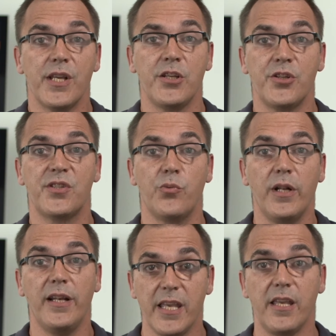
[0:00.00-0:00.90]
agents
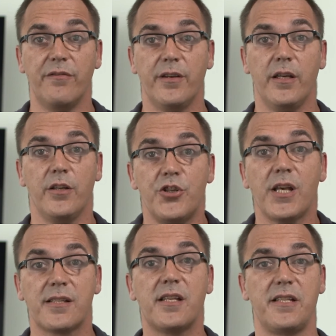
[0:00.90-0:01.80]
will leave
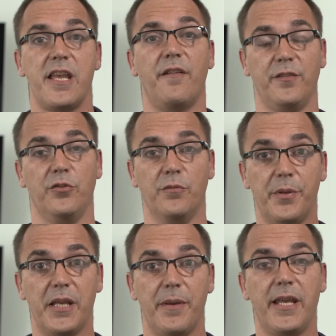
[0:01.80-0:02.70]
just as the afternoon
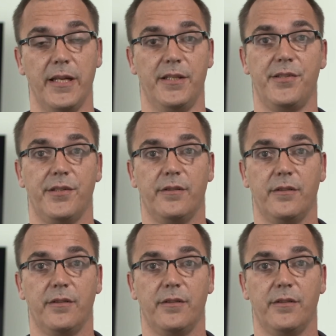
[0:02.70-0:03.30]
peak begins.